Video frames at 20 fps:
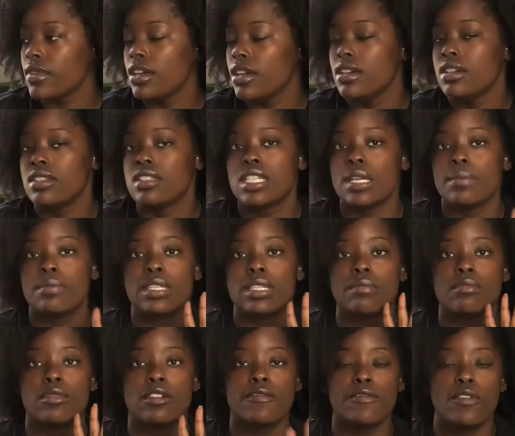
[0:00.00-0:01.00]
Tip number
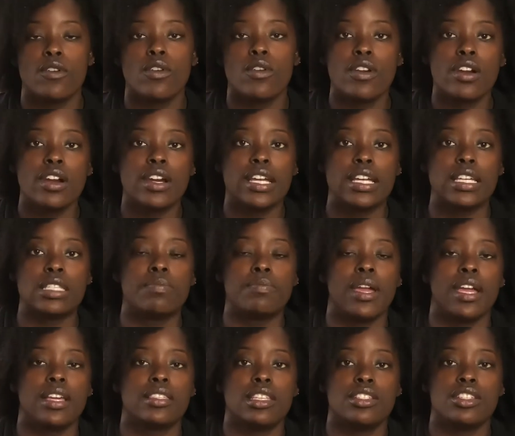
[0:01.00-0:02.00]
4 is pay
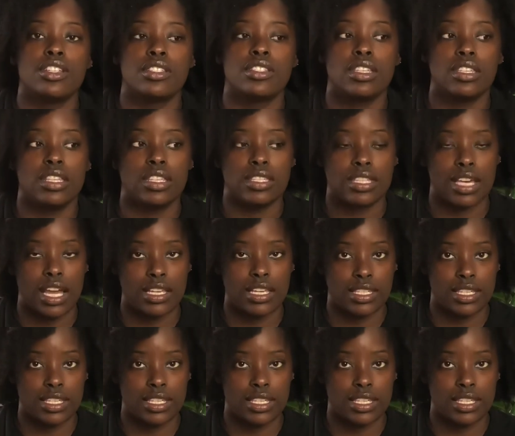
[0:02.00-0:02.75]
attention to the sizing.